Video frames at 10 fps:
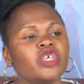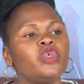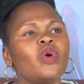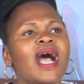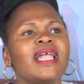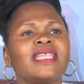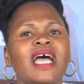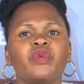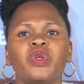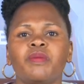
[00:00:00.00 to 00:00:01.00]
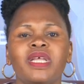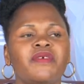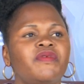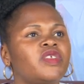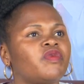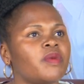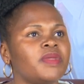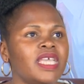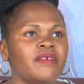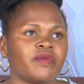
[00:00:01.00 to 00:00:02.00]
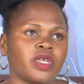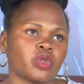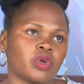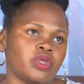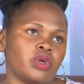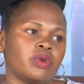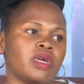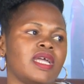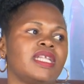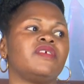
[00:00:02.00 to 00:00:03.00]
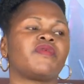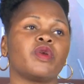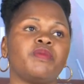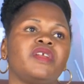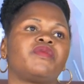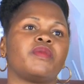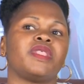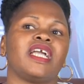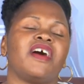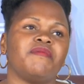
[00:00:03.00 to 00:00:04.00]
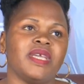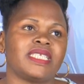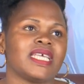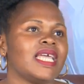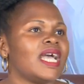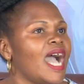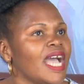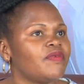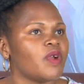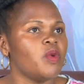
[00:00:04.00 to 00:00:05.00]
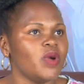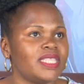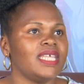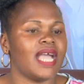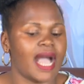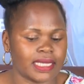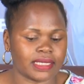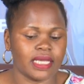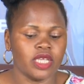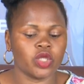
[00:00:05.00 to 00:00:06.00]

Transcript: you and I will benefit from the infrastructure development from the government and from within us.